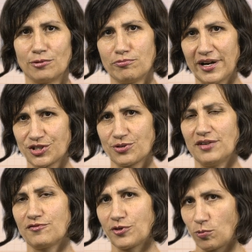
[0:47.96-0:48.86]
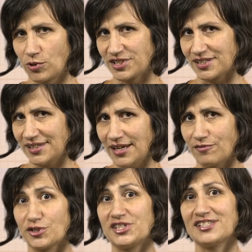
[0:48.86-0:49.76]
a rare treat for the world's elite
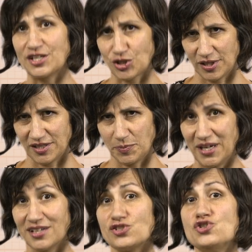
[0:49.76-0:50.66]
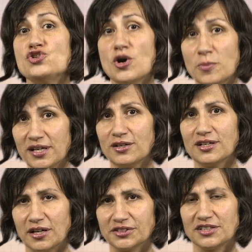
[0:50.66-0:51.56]
for centuries because nobody
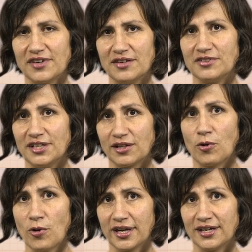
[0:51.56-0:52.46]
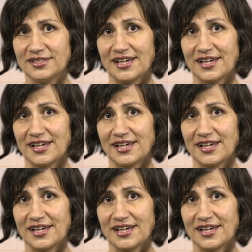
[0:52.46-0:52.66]
could cultivate vanilla orchids